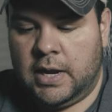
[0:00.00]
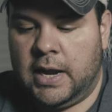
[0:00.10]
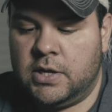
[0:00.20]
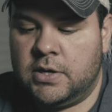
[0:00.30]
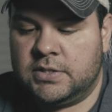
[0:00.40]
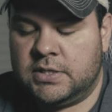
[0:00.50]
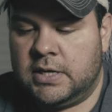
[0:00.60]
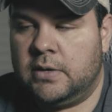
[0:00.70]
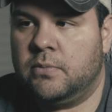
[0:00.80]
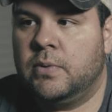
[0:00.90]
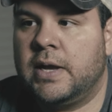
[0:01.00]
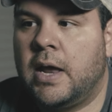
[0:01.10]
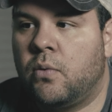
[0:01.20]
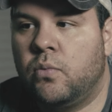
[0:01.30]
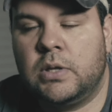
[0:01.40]
And you can see we
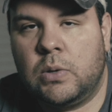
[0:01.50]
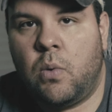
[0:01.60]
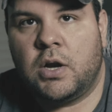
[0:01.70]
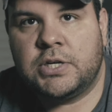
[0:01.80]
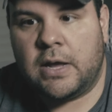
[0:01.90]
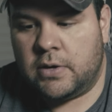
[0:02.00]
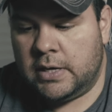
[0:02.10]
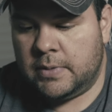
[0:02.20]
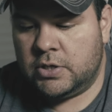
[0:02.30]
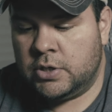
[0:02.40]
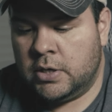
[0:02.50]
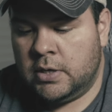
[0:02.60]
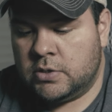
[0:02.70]
got a really washed out image.